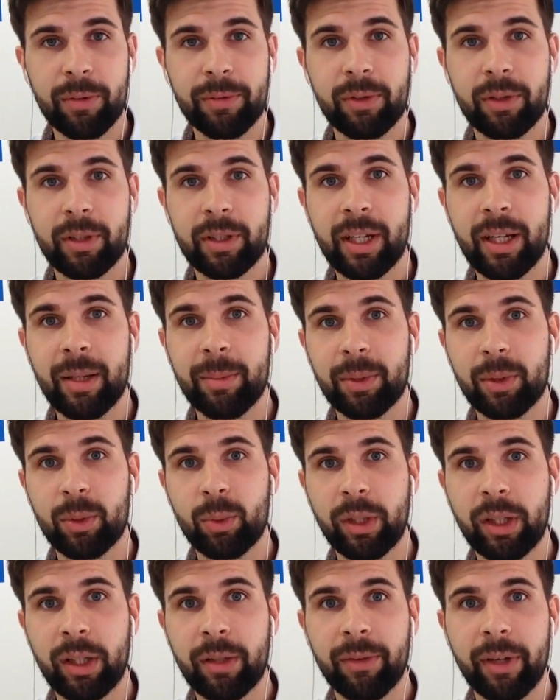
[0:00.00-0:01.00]
For example,
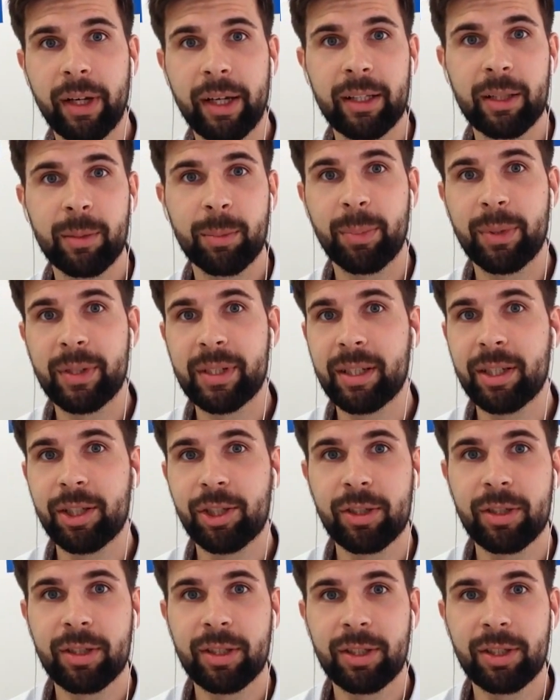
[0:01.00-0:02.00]
we have added
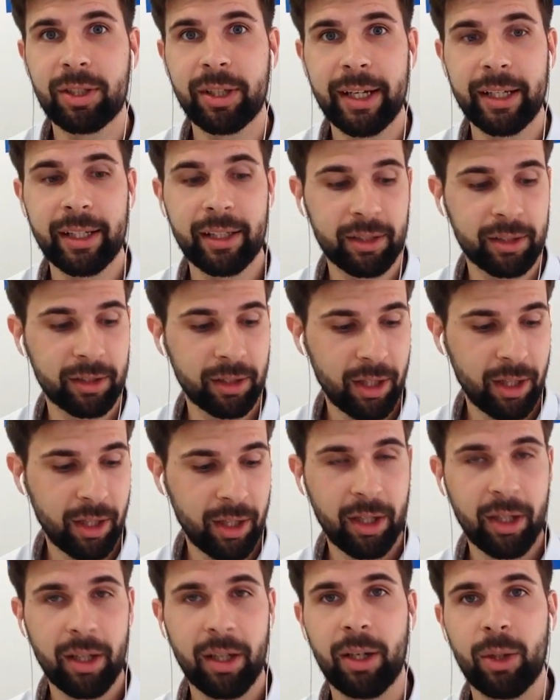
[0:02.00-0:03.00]
Positions Tracker,
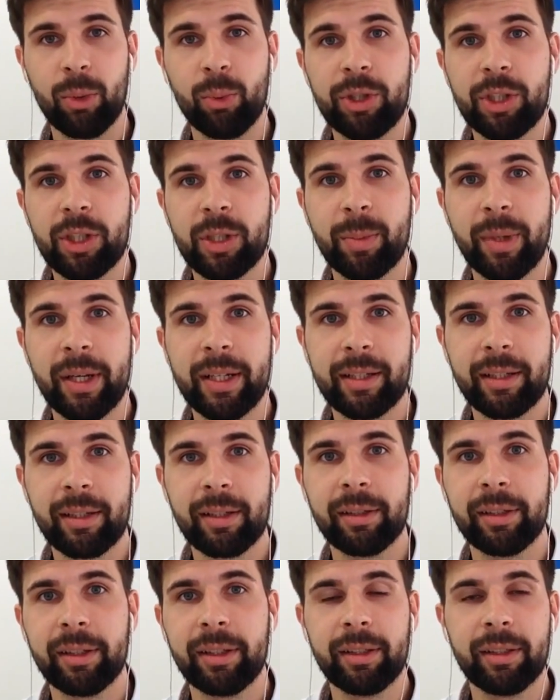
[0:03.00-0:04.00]
which is
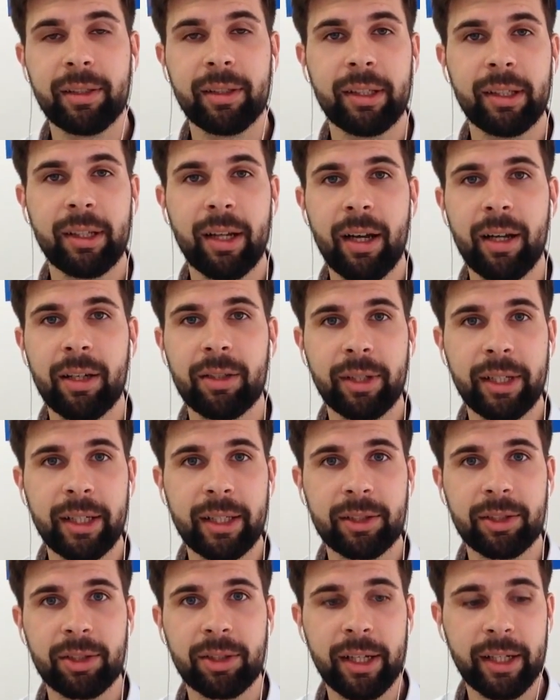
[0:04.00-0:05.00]
basically a
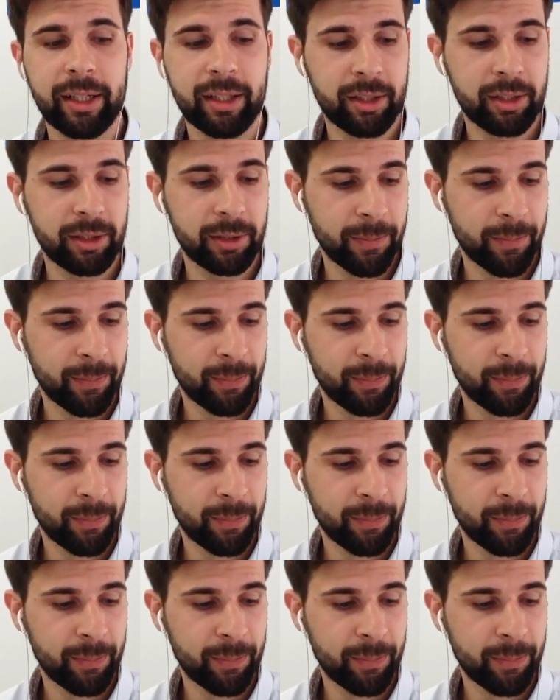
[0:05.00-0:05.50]
rank tracker,